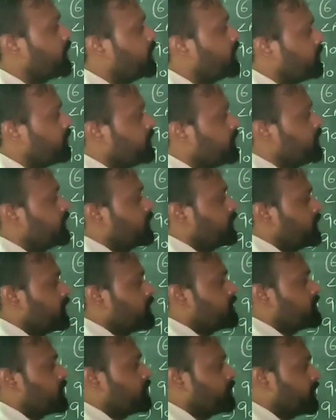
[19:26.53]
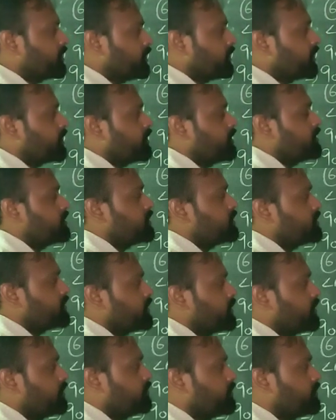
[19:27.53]
part some other conditions
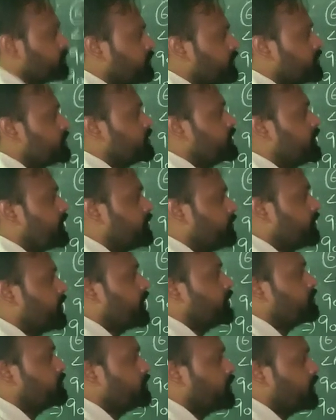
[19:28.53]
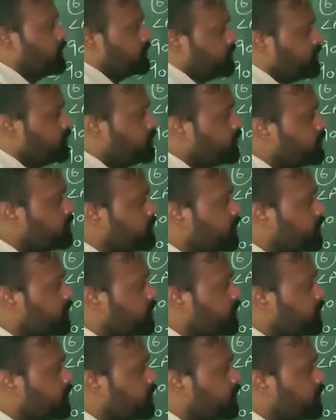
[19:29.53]
are given to us that we have to also